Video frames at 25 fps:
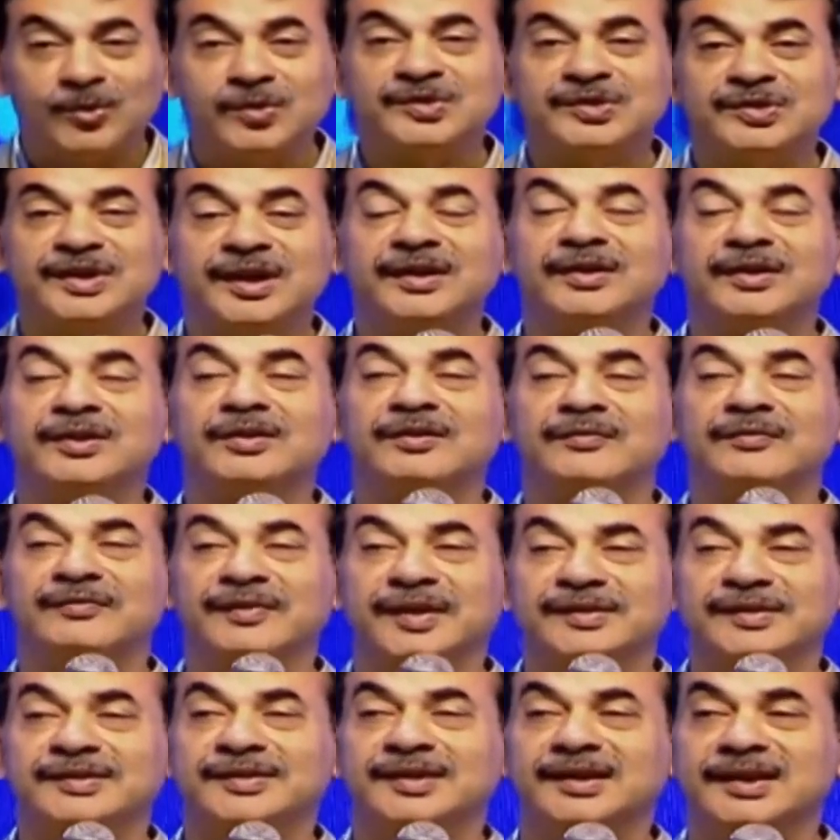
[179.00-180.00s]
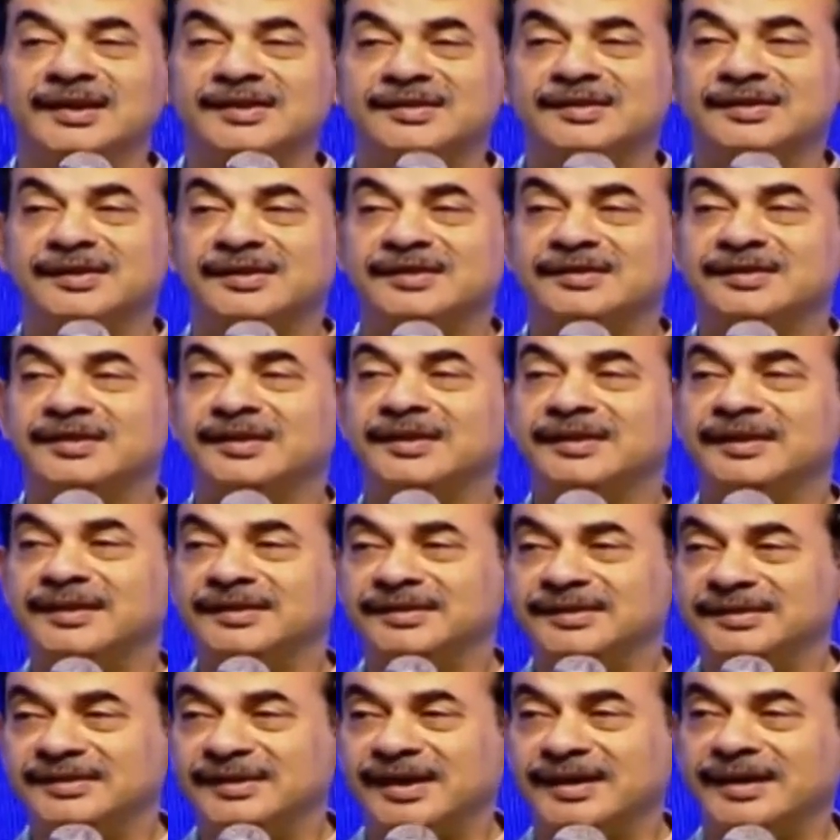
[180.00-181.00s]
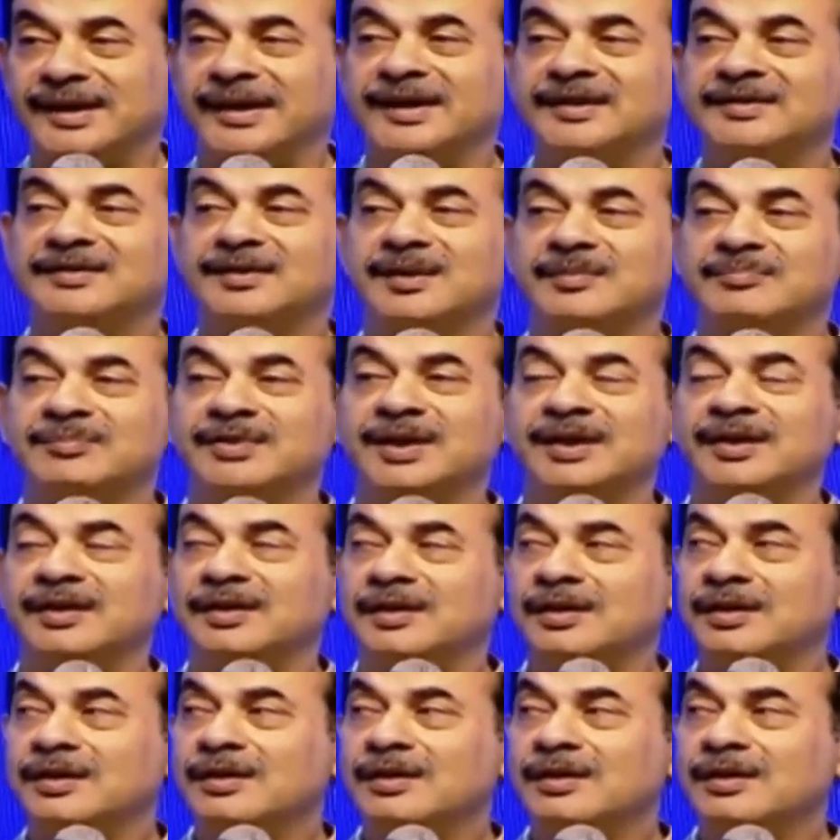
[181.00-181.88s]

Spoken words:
Center of Excellences. This is again something